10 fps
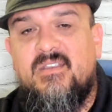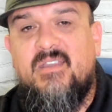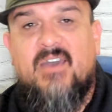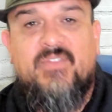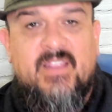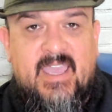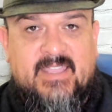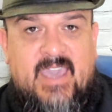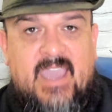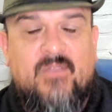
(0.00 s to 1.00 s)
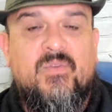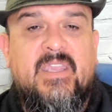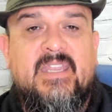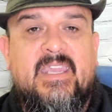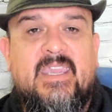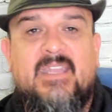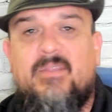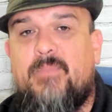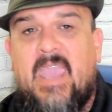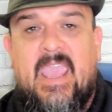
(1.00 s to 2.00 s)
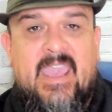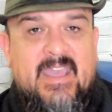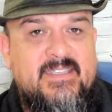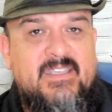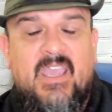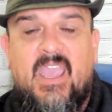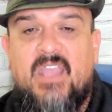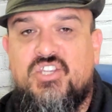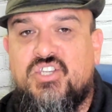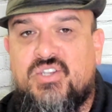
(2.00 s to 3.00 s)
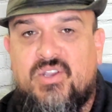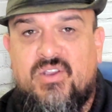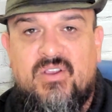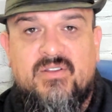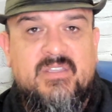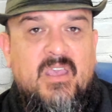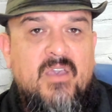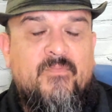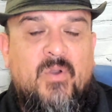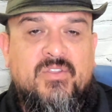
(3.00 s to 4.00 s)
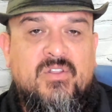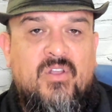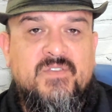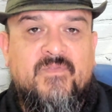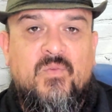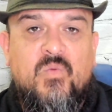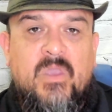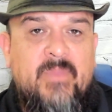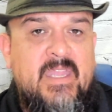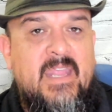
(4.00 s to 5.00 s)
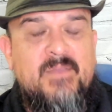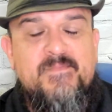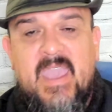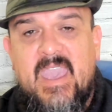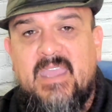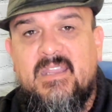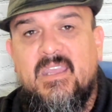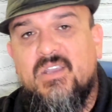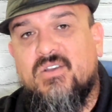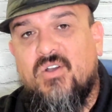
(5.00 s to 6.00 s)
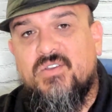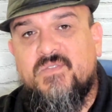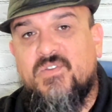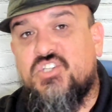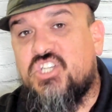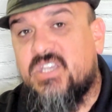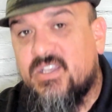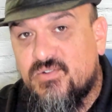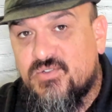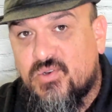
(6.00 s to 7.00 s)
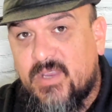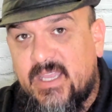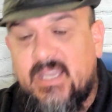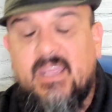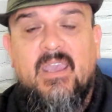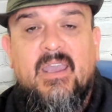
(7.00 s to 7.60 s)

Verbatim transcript: Nothing like that. We need pants and shirts, both clothes for women and men, clothes for children.